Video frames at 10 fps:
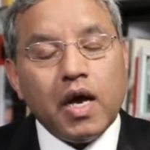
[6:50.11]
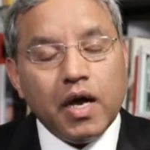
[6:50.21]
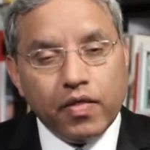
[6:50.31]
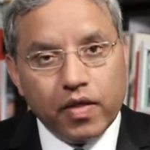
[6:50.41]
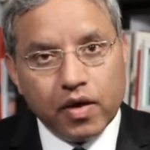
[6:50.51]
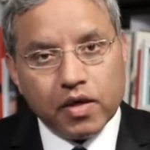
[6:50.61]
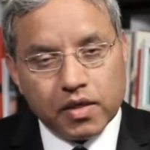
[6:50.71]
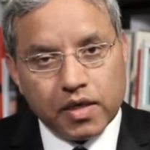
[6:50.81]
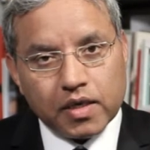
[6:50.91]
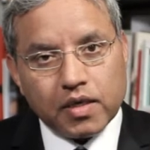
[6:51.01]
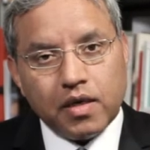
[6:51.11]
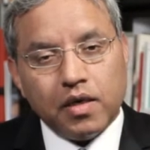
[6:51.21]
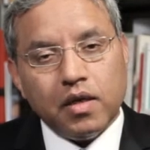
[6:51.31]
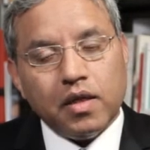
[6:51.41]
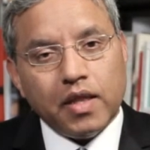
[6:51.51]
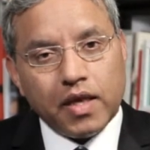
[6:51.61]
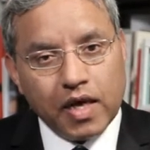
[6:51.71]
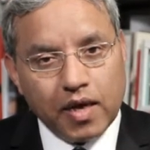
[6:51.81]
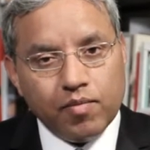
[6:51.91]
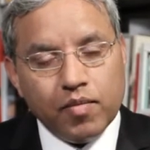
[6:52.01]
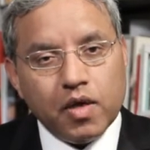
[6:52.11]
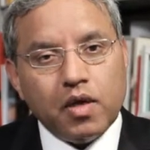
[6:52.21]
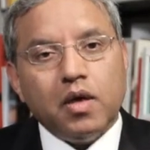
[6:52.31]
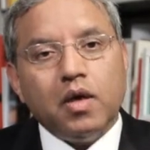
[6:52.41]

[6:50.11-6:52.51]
and the section that I am